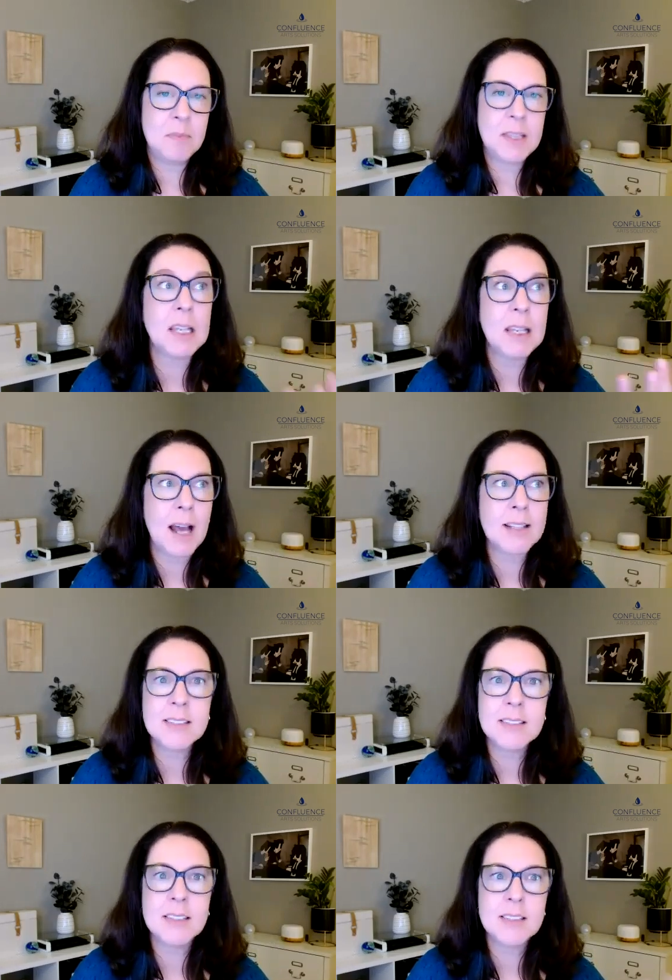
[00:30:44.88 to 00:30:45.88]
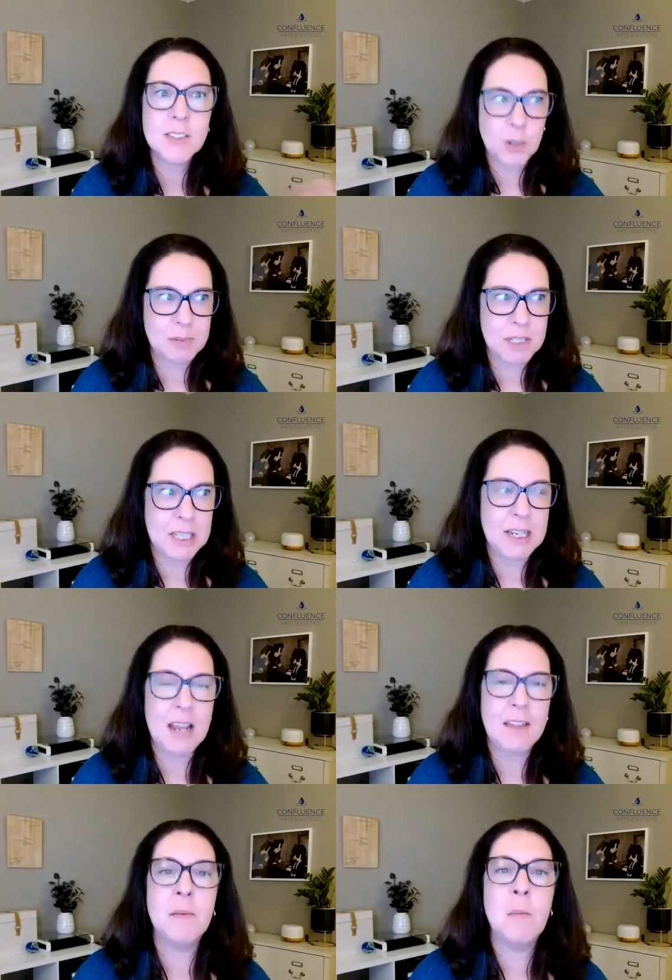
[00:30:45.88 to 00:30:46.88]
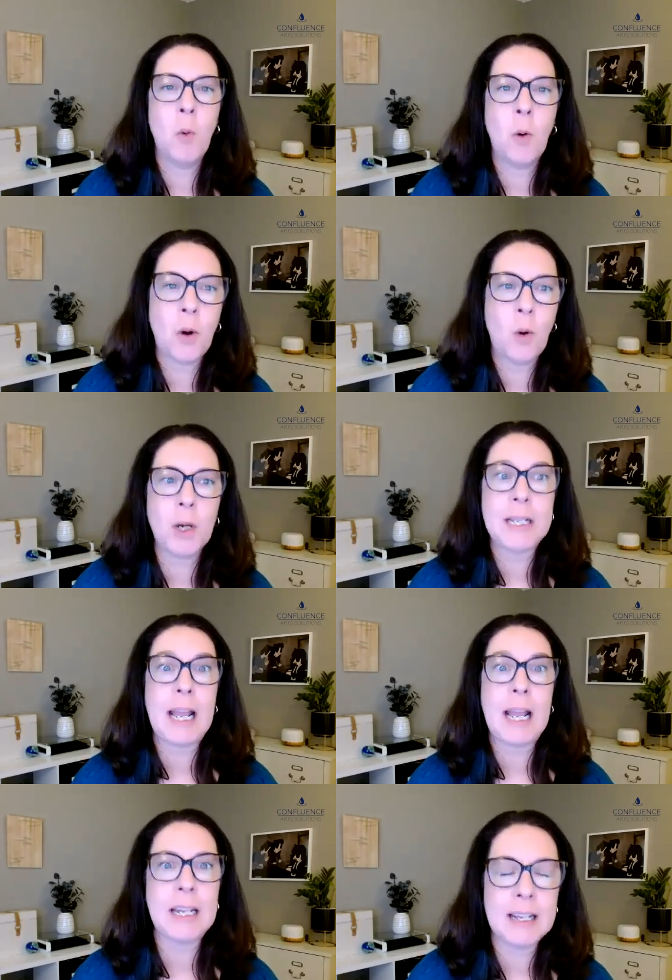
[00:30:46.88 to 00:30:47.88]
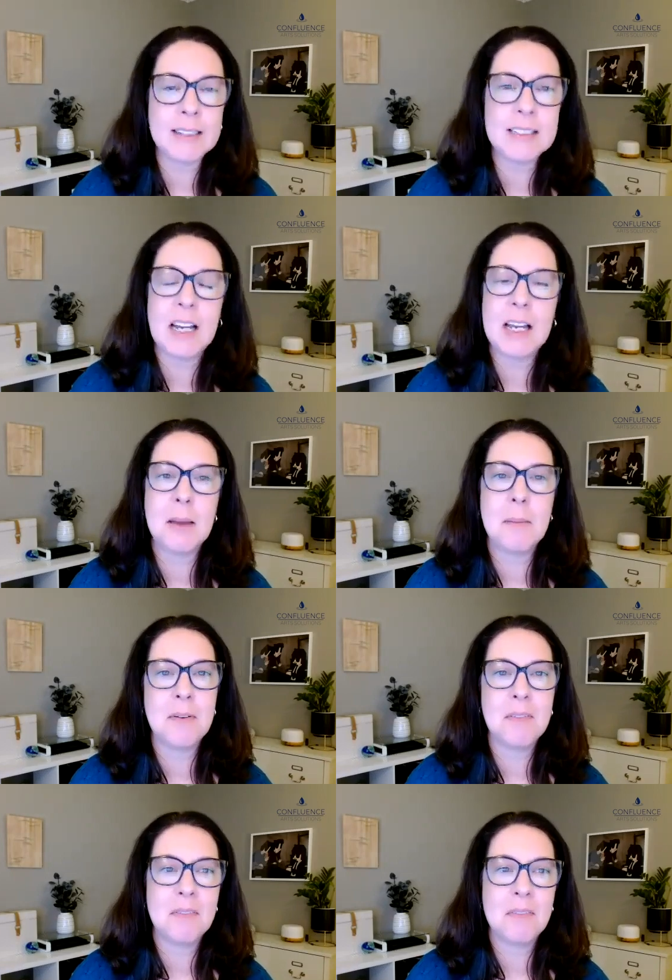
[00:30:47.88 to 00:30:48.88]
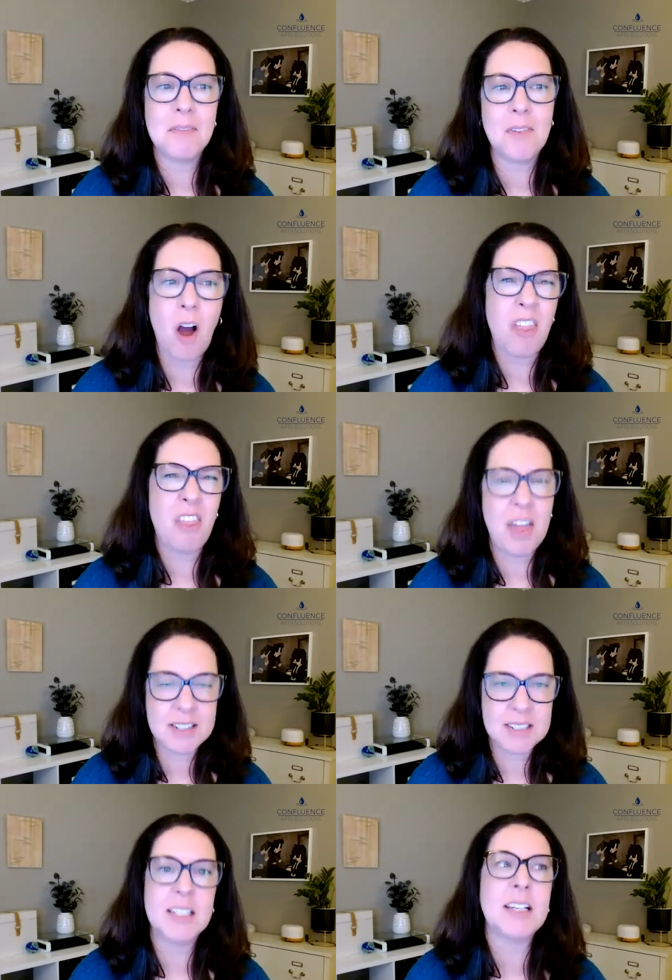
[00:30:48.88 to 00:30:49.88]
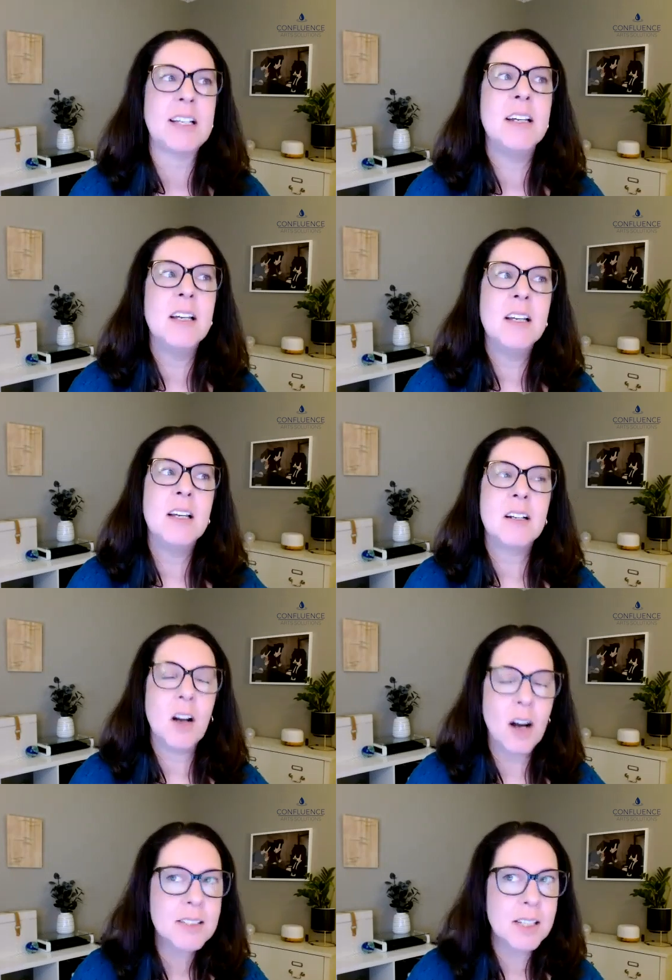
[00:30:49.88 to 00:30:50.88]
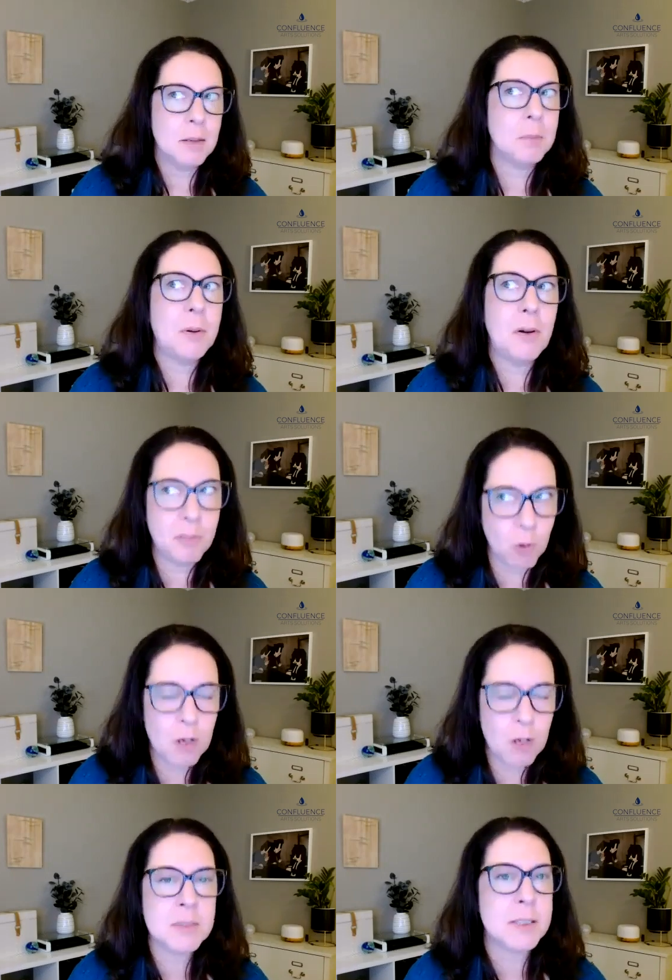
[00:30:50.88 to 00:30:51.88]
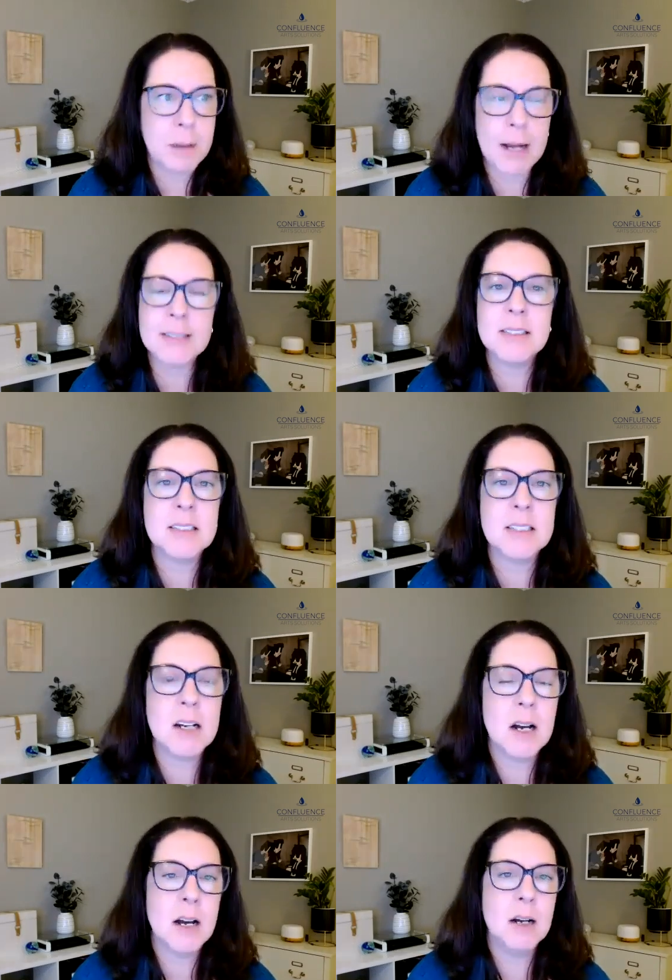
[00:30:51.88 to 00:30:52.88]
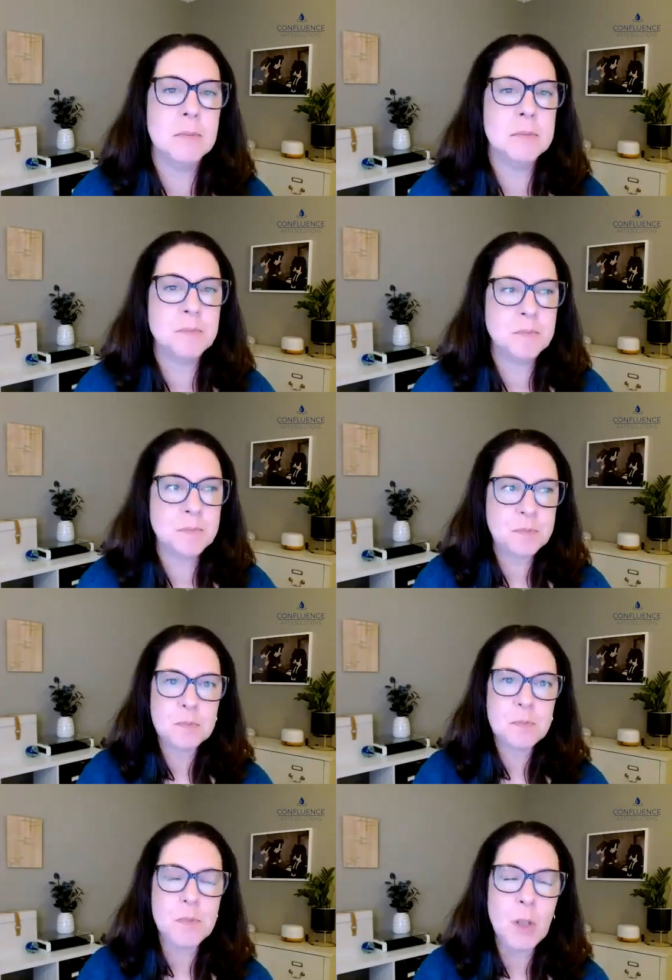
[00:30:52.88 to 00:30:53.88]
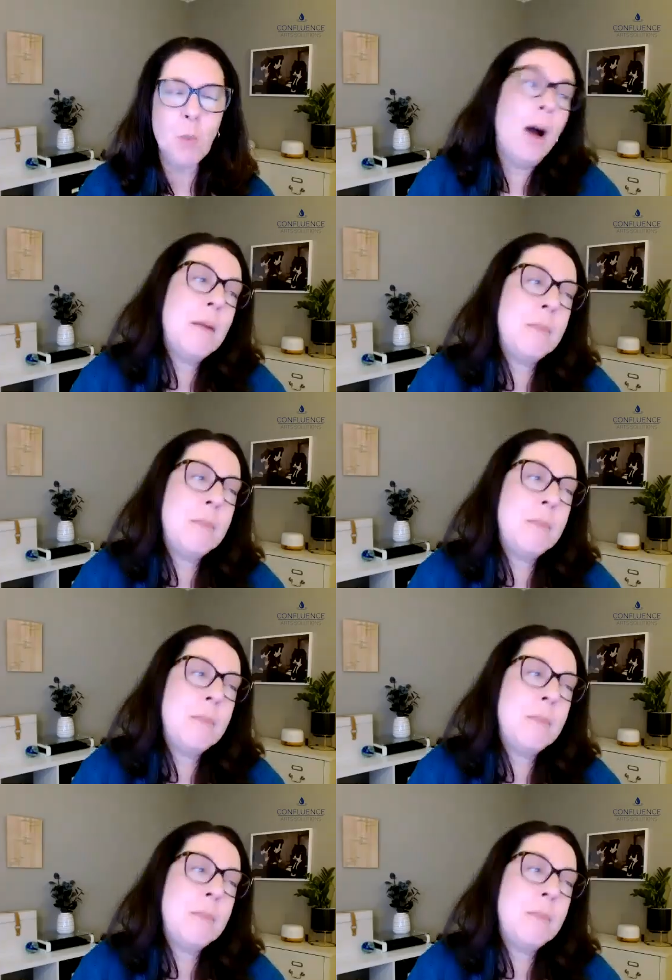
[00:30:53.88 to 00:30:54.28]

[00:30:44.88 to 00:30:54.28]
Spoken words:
less scripted and the more organic type, authentic content performs the best. Well, I